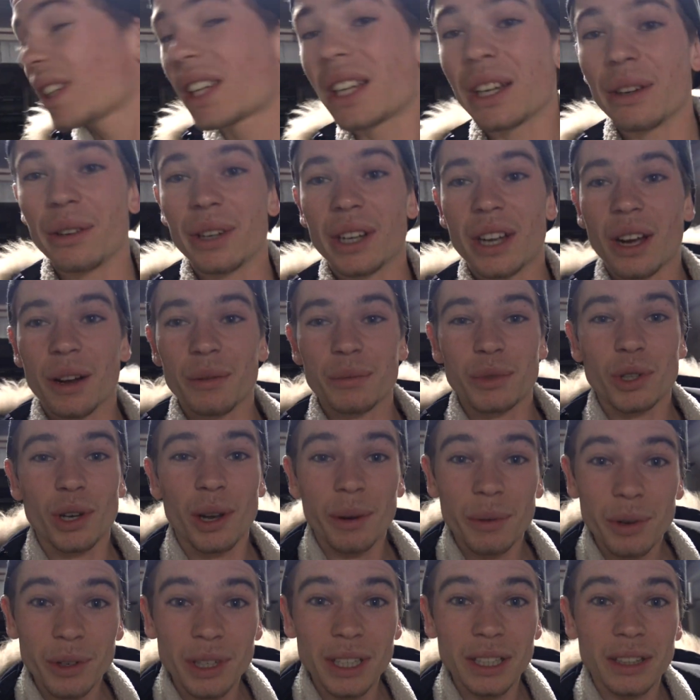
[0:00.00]
Here he comes, so
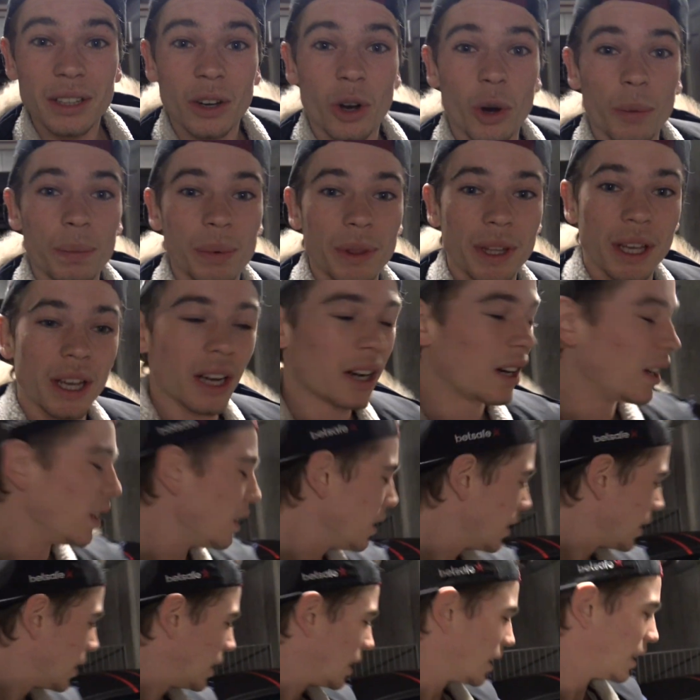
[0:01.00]
I'm going to need to hop in the car,
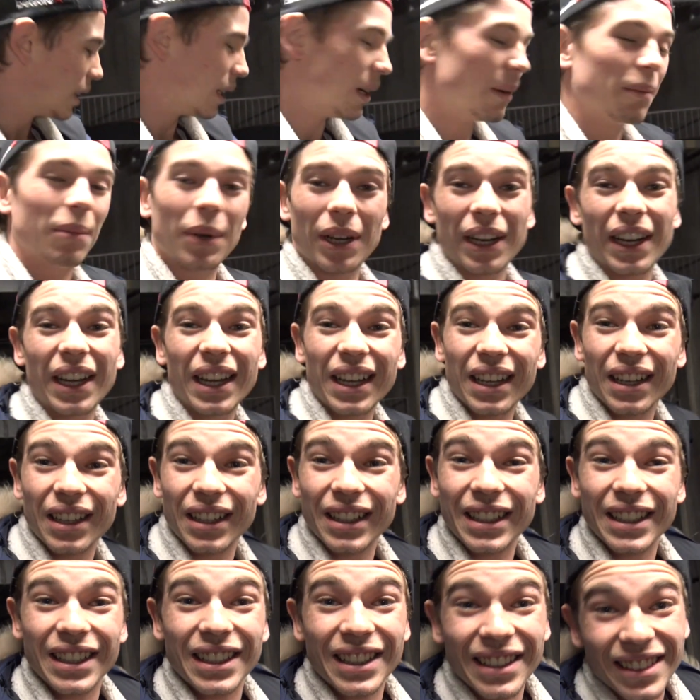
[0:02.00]
but yeah.